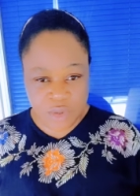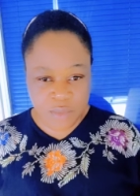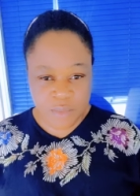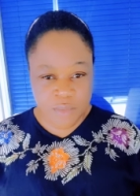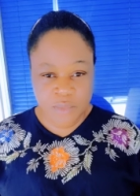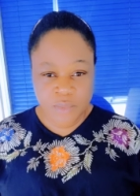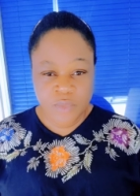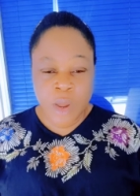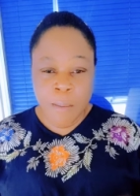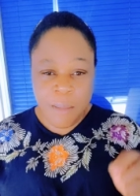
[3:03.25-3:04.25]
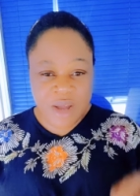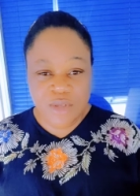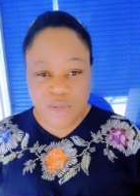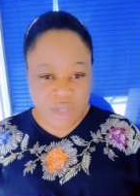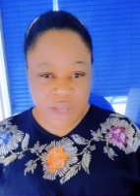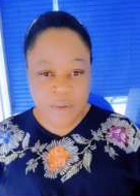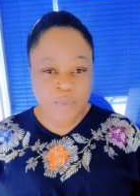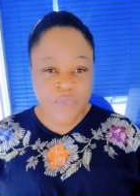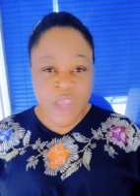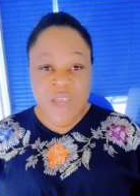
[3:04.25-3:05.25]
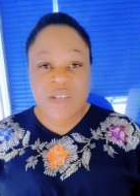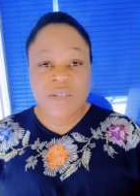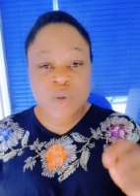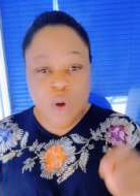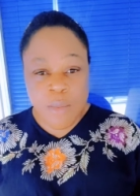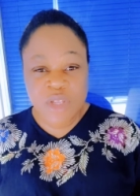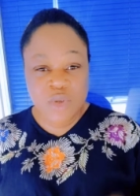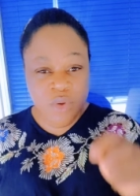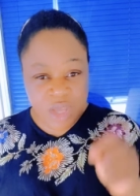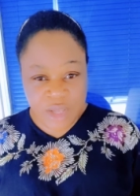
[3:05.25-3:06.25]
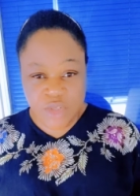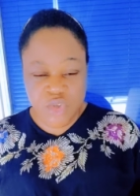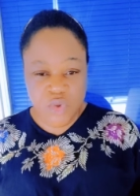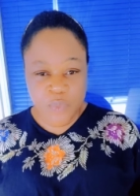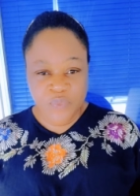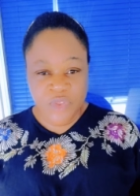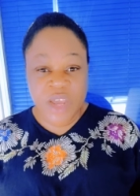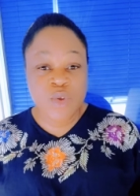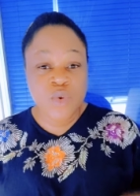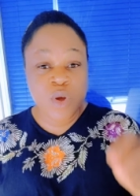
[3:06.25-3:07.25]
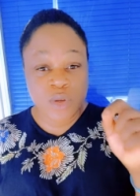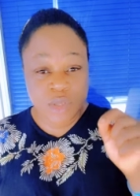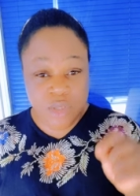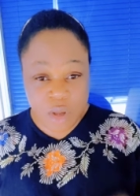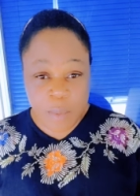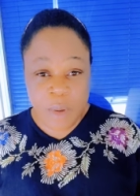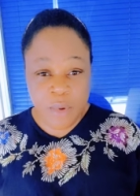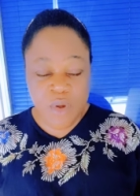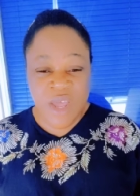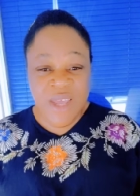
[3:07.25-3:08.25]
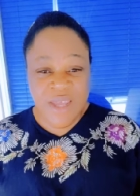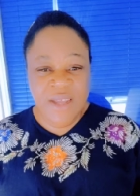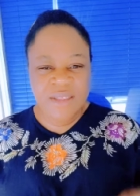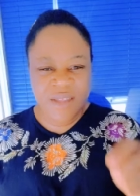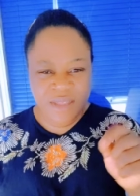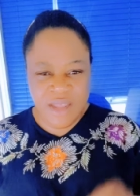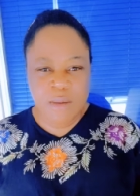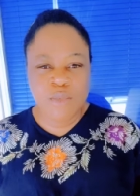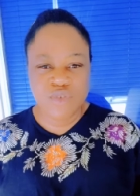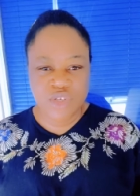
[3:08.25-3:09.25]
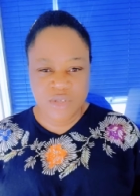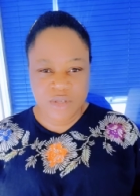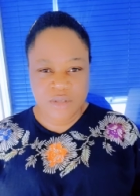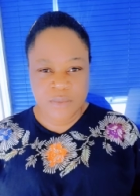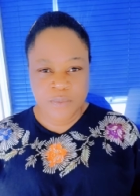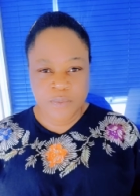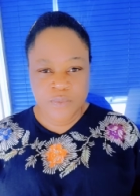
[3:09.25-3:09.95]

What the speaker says: you. Mark today. It's coming to get you. And you're unstoppable in the name of Jesus.